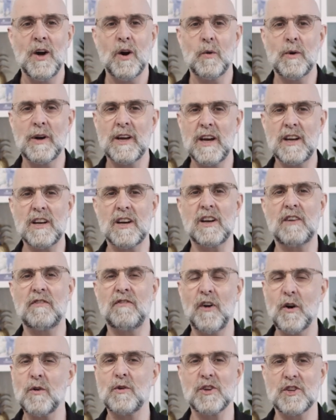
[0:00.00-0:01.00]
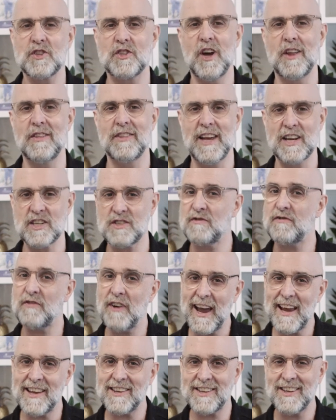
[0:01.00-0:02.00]
We're going to focus on this
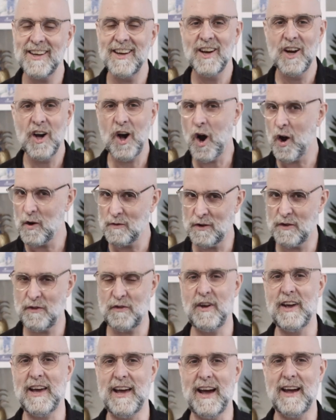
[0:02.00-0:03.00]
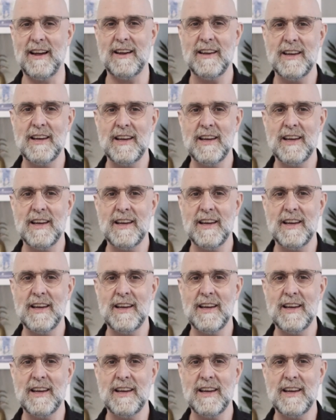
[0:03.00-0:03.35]
faith over fear